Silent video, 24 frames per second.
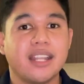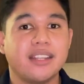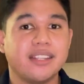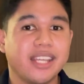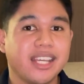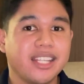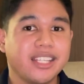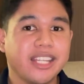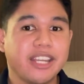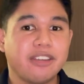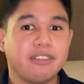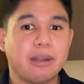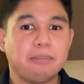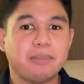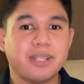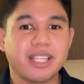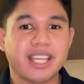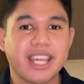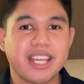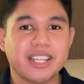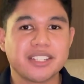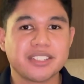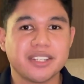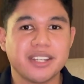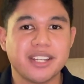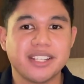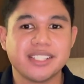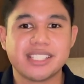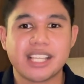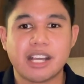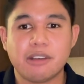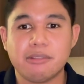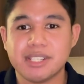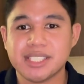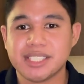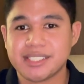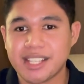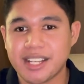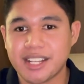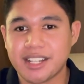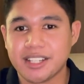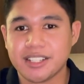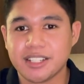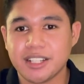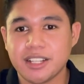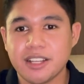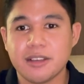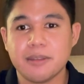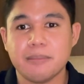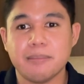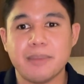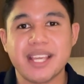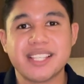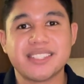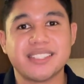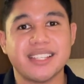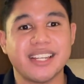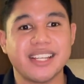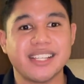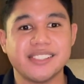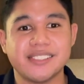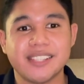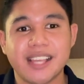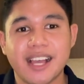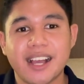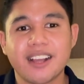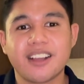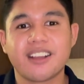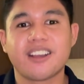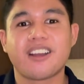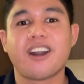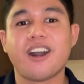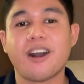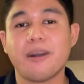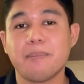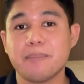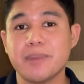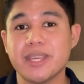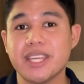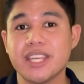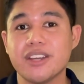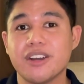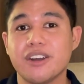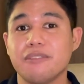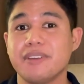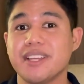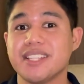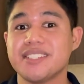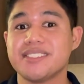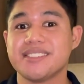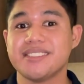DNA replication is how a cell makes an exact copy of its